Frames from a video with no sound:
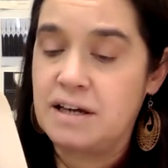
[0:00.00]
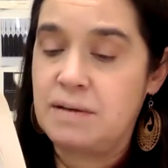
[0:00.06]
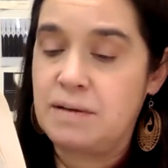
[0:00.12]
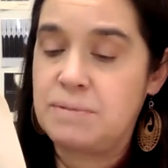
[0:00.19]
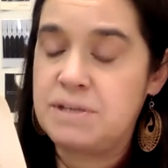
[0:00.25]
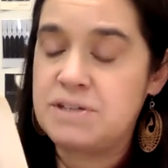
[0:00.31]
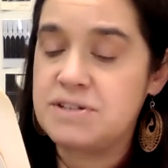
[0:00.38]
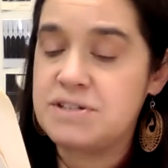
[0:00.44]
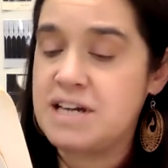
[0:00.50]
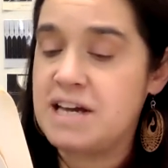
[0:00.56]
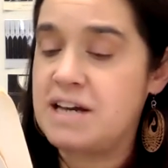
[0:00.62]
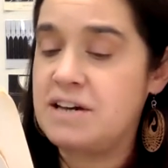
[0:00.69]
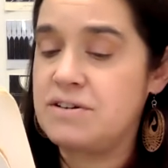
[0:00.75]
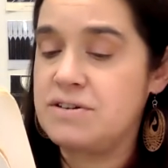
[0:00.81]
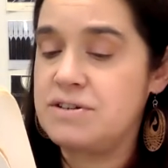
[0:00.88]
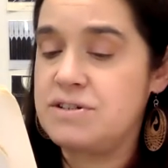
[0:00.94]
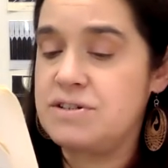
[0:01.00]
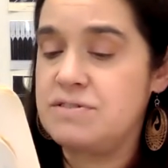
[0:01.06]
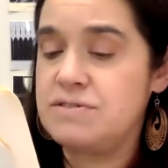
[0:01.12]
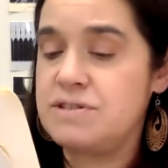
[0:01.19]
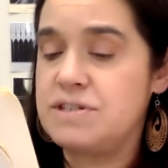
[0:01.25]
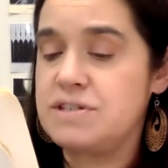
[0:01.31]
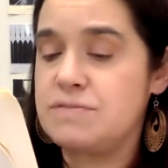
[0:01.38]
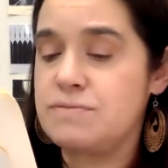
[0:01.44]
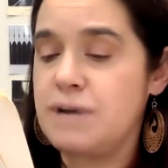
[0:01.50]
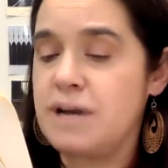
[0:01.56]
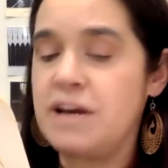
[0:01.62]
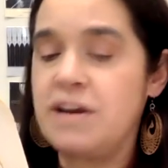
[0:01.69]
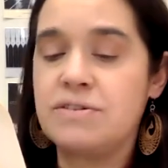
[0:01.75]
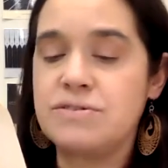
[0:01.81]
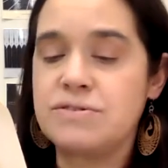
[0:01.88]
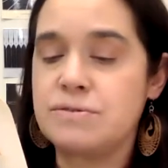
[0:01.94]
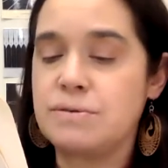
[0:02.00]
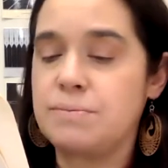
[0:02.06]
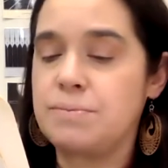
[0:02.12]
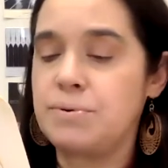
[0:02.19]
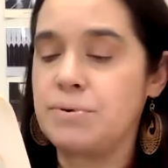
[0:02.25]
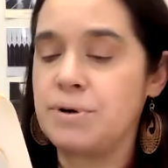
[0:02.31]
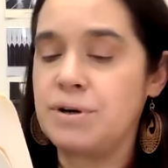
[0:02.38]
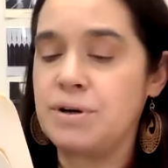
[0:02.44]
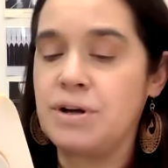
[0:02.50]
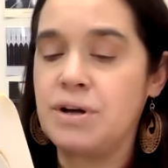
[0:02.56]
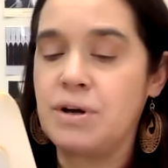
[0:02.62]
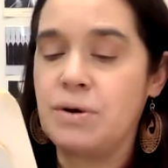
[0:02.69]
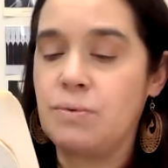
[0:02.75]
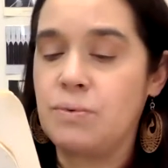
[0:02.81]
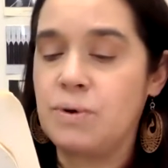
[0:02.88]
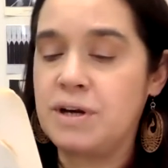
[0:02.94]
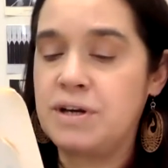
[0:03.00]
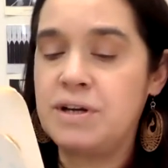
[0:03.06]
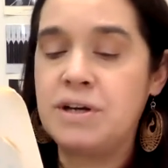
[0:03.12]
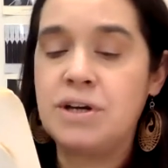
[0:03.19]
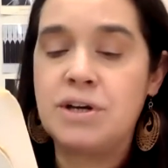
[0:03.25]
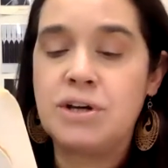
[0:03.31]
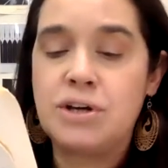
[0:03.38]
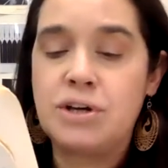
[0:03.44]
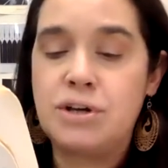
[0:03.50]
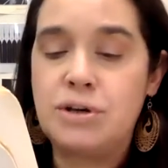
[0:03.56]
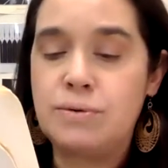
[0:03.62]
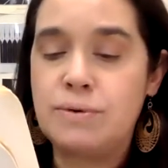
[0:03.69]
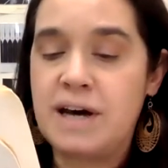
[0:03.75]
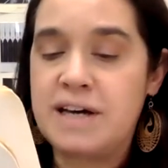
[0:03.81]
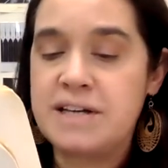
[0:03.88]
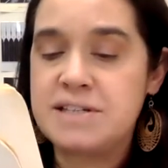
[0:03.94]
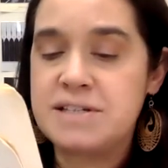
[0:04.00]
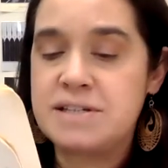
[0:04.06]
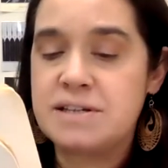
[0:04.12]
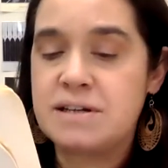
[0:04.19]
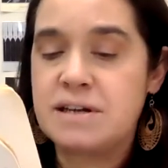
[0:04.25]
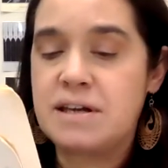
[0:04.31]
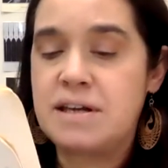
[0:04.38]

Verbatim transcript: And Mitchell Sanders used his radio to report one US